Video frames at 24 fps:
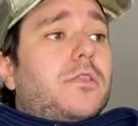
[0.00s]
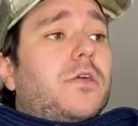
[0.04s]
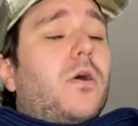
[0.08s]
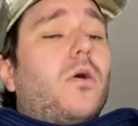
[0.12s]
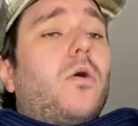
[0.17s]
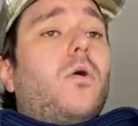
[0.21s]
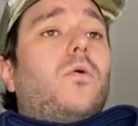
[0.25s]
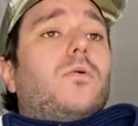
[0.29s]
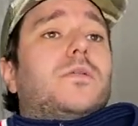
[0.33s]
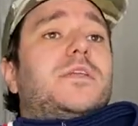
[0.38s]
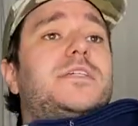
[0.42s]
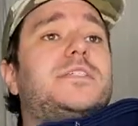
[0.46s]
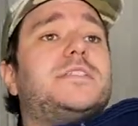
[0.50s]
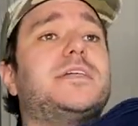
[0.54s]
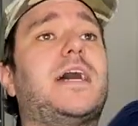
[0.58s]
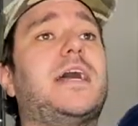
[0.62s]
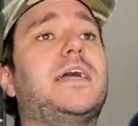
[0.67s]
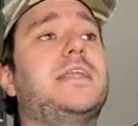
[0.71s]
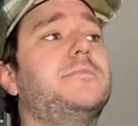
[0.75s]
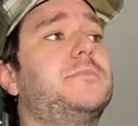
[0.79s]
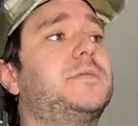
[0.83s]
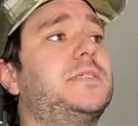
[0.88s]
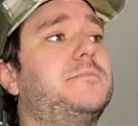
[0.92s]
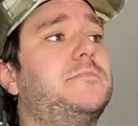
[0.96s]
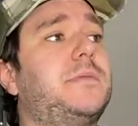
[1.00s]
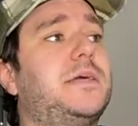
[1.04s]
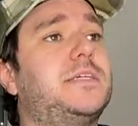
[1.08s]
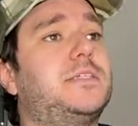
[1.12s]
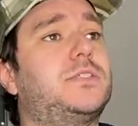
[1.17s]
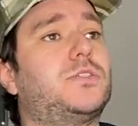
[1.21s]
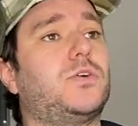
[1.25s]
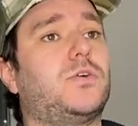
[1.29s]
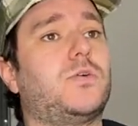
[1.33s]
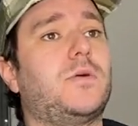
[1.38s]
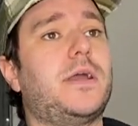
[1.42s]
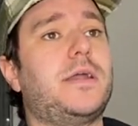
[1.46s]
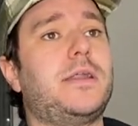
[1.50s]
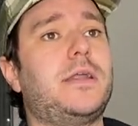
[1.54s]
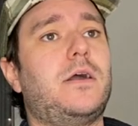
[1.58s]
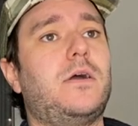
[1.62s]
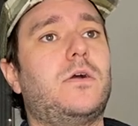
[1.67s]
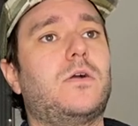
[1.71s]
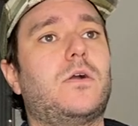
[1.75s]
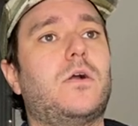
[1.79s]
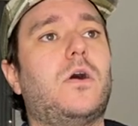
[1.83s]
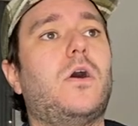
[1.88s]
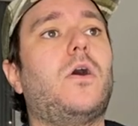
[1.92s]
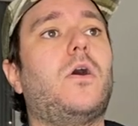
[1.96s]
the oldest items in my store right now
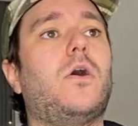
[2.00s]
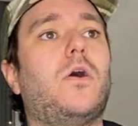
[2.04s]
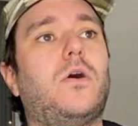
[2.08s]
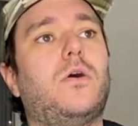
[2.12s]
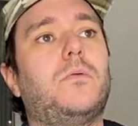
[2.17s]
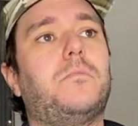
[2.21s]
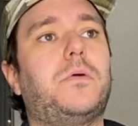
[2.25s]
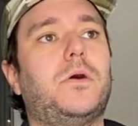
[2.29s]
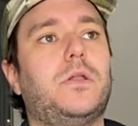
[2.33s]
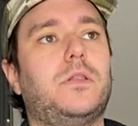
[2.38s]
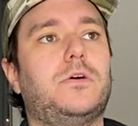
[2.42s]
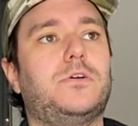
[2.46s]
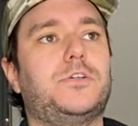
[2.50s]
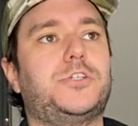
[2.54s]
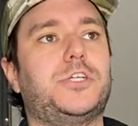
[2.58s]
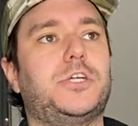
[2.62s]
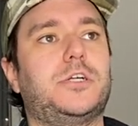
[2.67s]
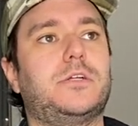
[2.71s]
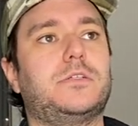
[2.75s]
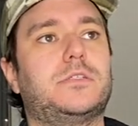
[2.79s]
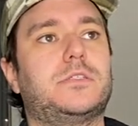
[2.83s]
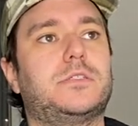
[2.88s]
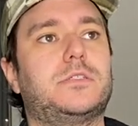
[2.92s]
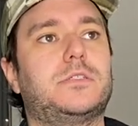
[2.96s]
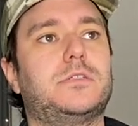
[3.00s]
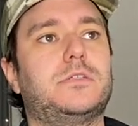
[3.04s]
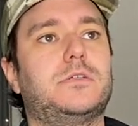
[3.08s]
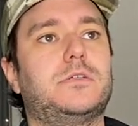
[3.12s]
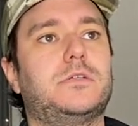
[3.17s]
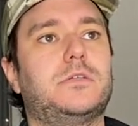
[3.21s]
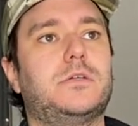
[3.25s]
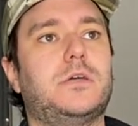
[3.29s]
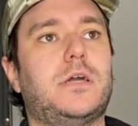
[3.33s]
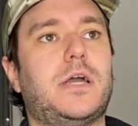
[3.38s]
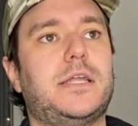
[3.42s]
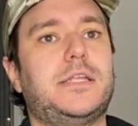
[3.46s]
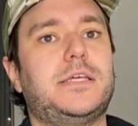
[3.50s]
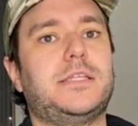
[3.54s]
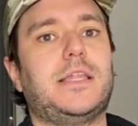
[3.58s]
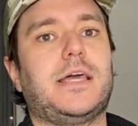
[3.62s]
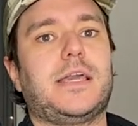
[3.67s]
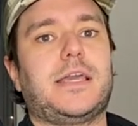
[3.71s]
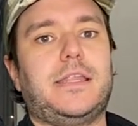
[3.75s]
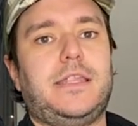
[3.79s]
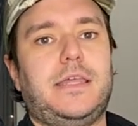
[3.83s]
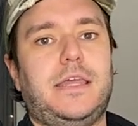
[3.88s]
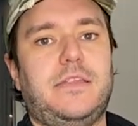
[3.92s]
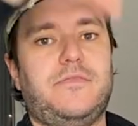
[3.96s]
are all polo shirts. I did
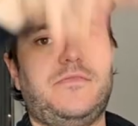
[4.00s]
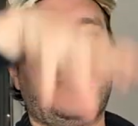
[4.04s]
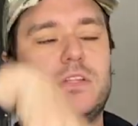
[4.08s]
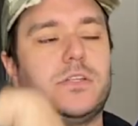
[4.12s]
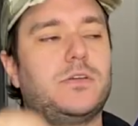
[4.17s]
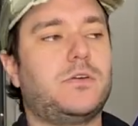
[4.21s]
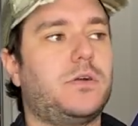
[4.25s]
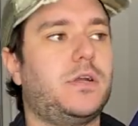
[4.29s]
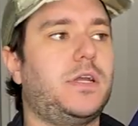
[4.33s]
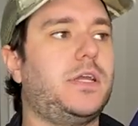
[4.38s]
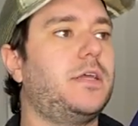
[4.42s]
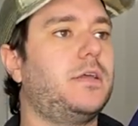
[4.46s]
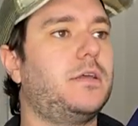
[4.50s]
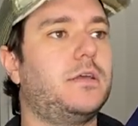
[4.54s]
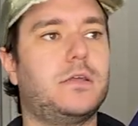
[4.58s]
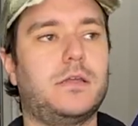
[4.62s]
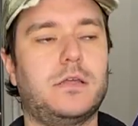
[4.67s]
like an inventory